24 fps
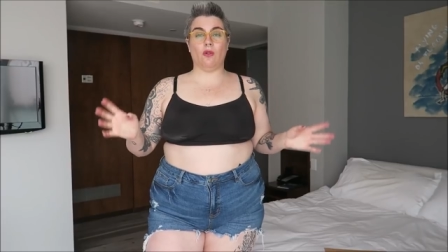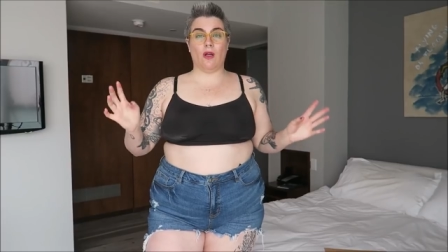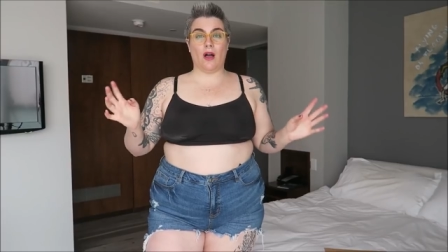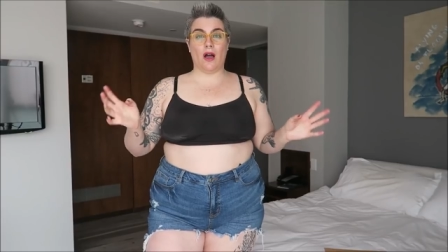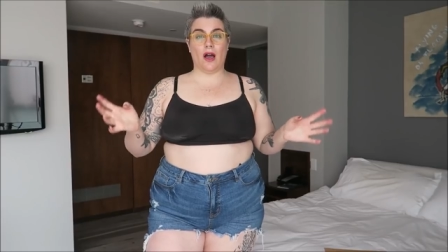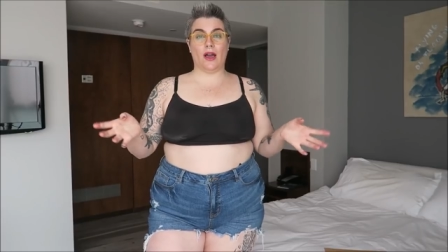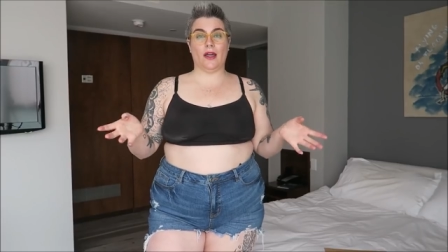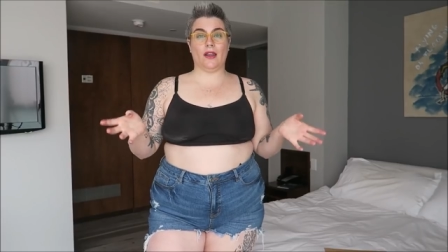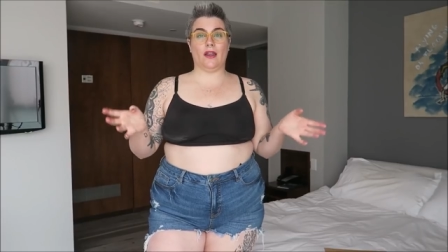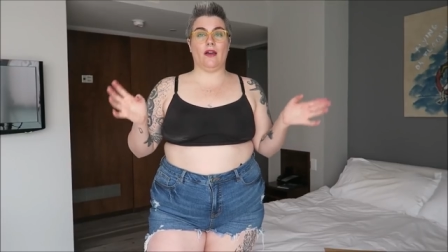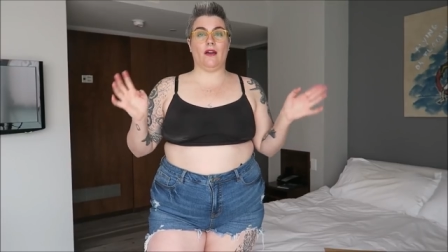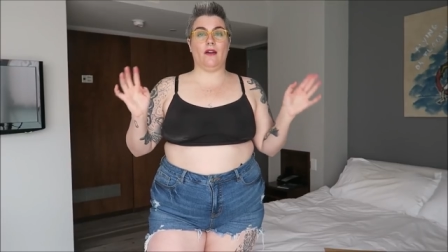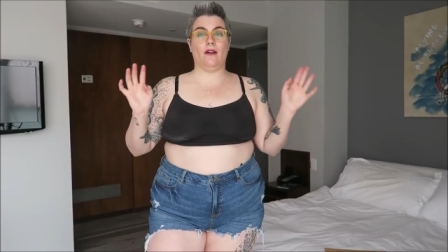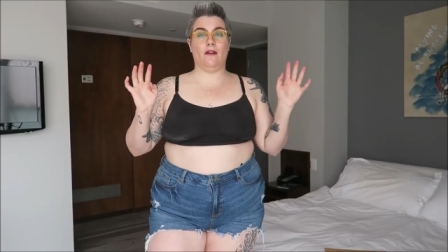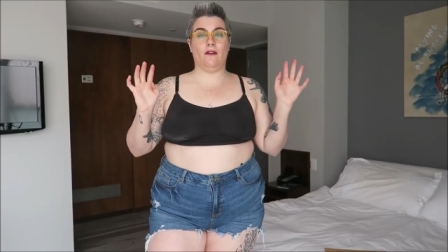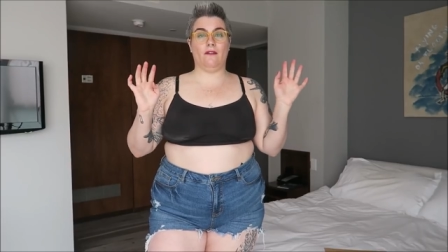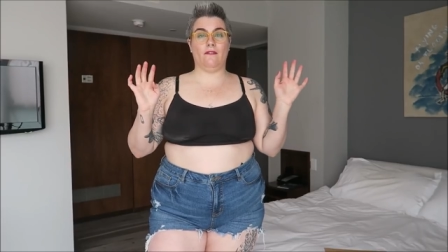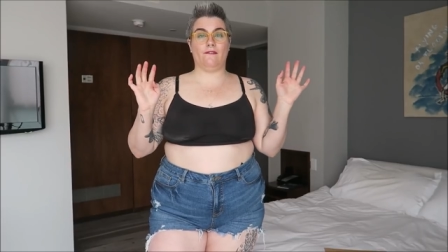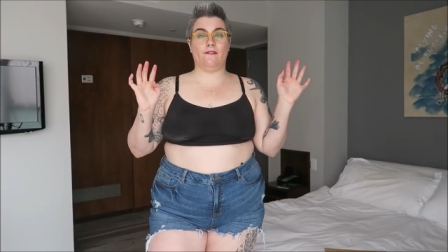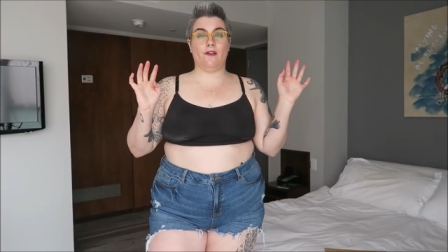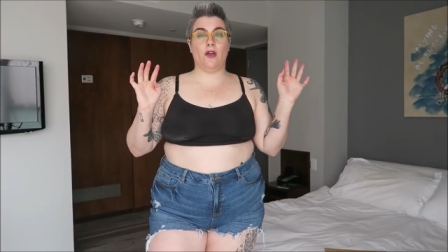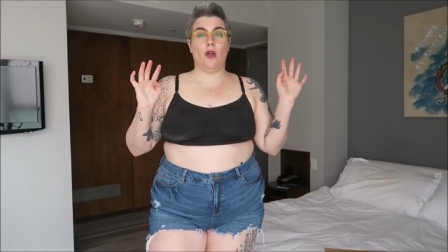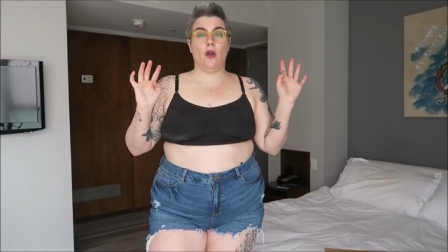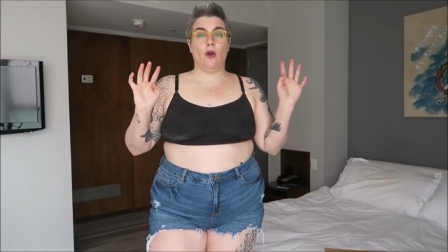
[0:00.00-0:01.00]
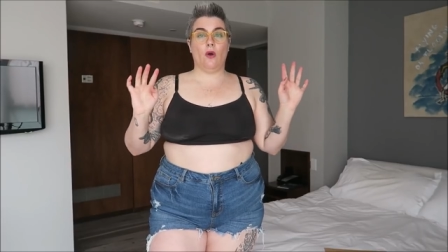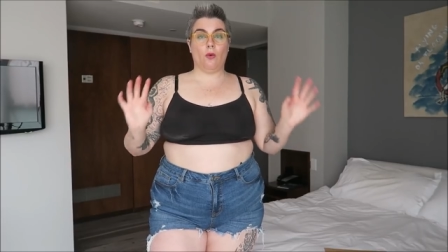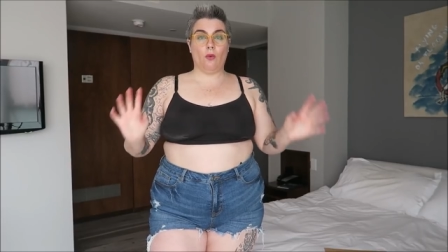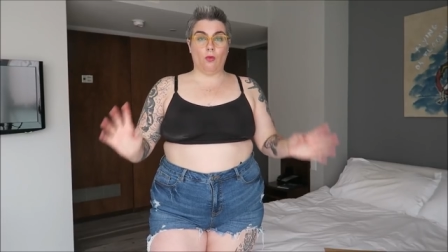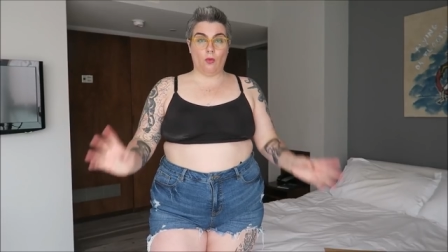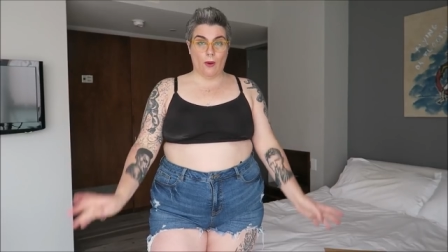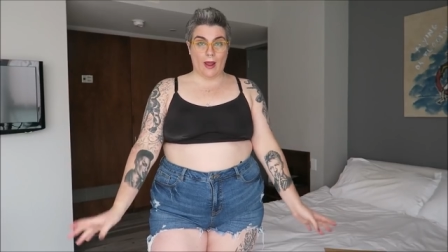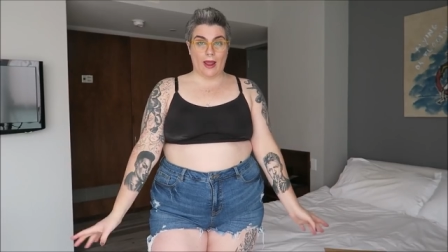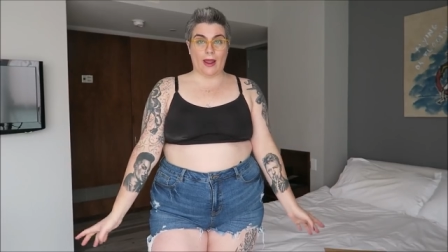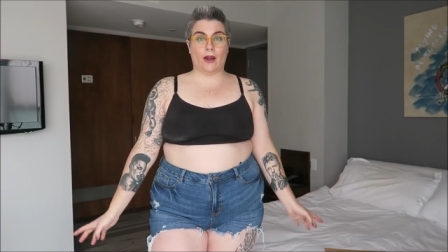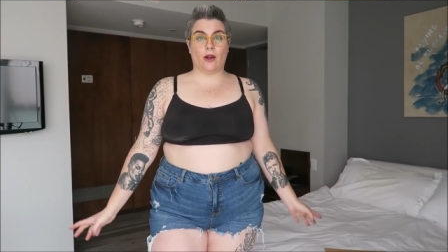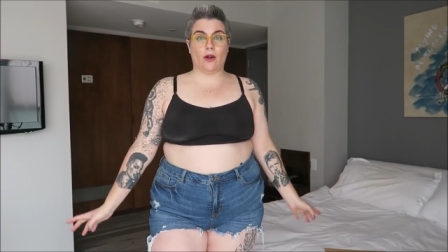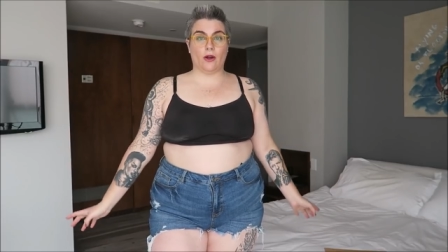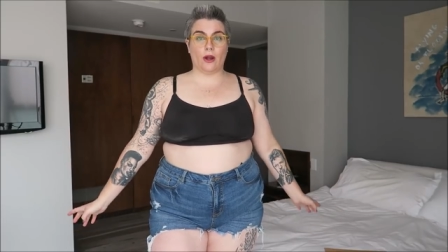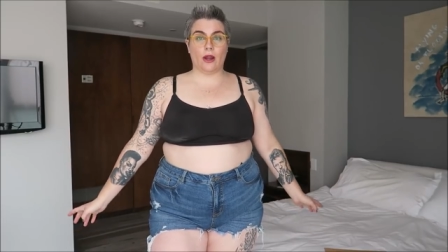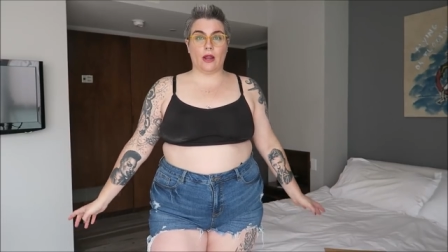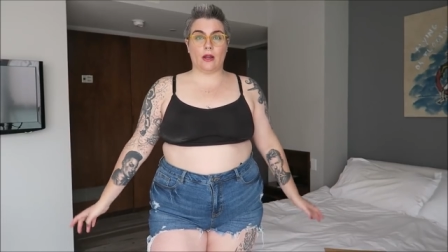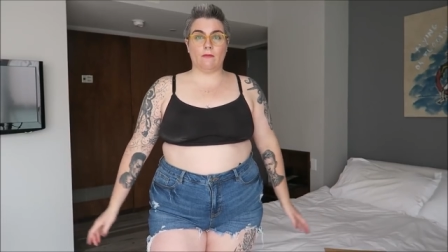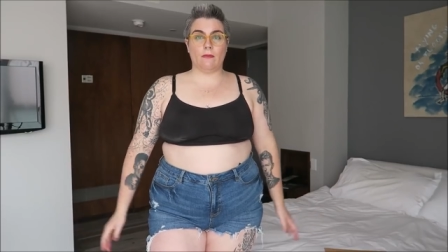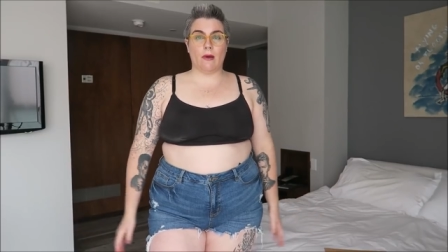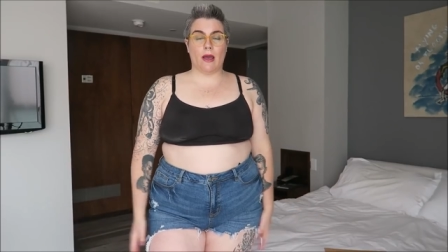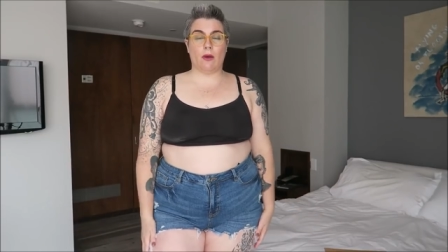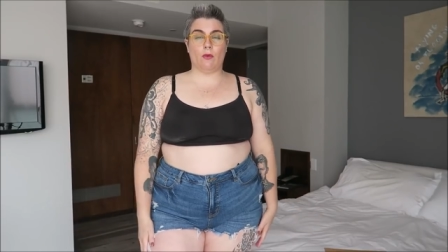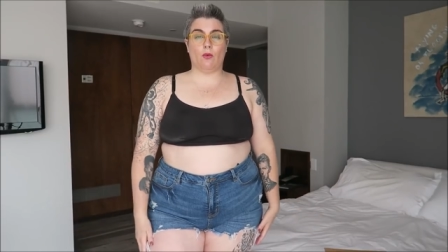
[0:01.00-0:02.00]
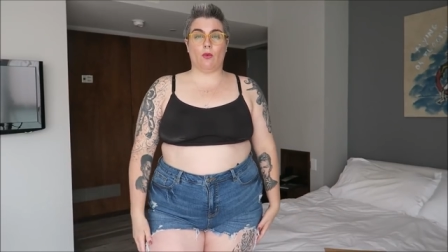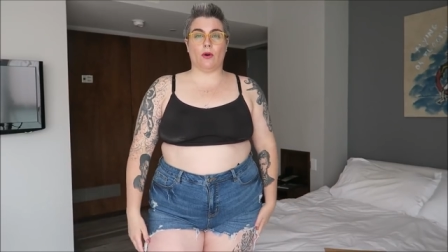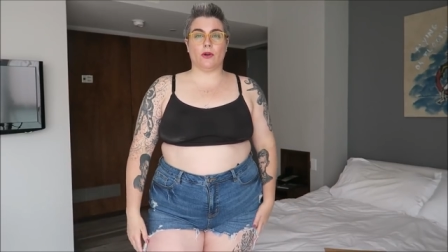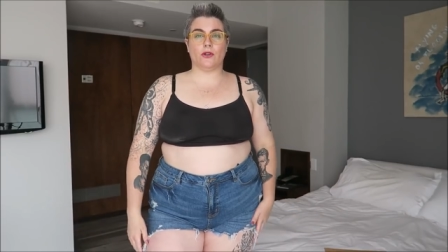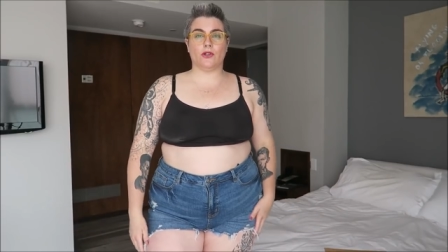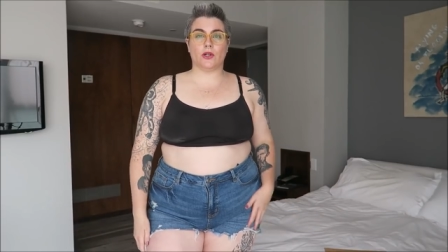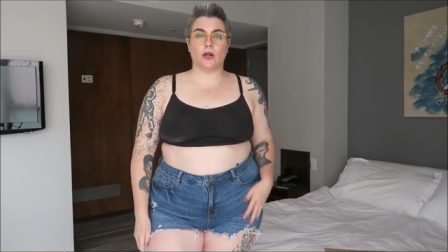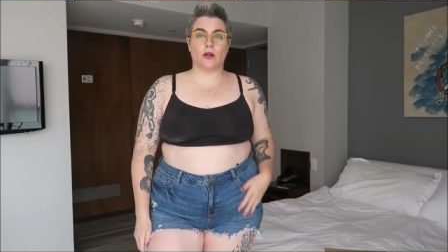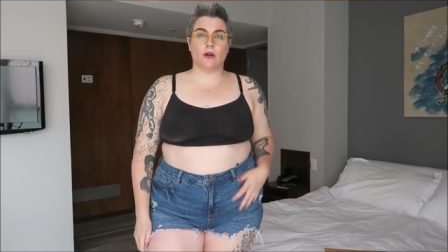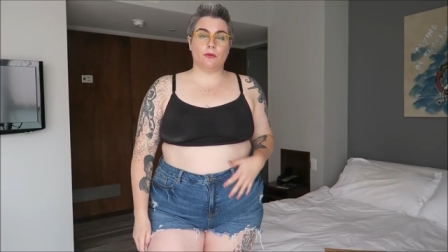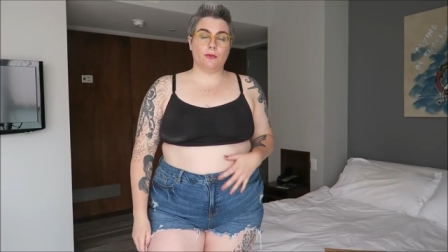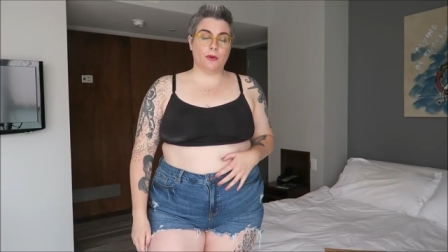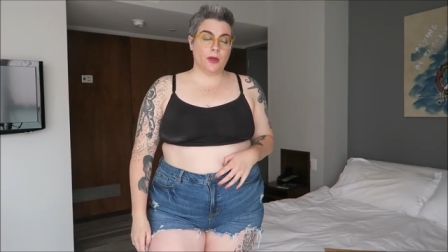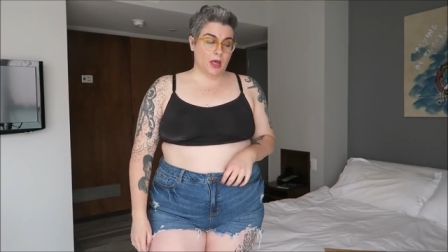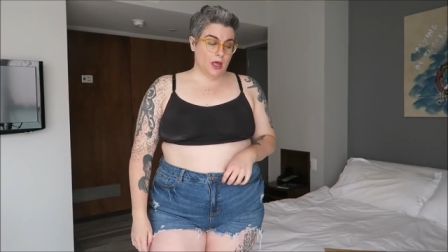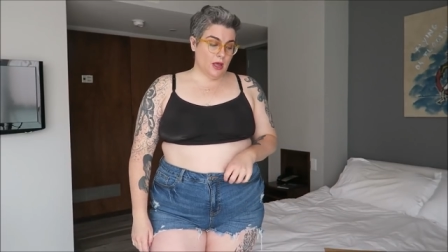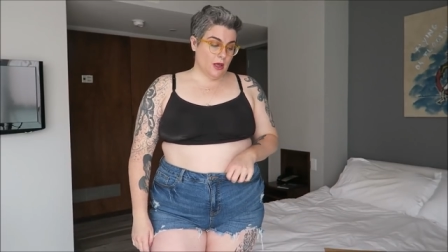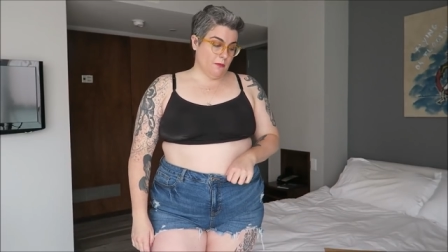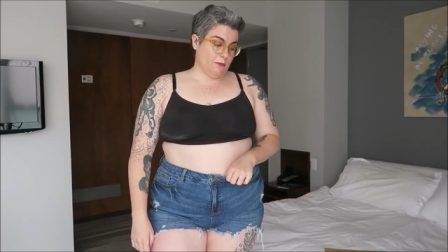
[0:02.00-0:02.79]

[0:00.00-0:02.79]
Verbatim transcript: lot of wear in my wardrobe,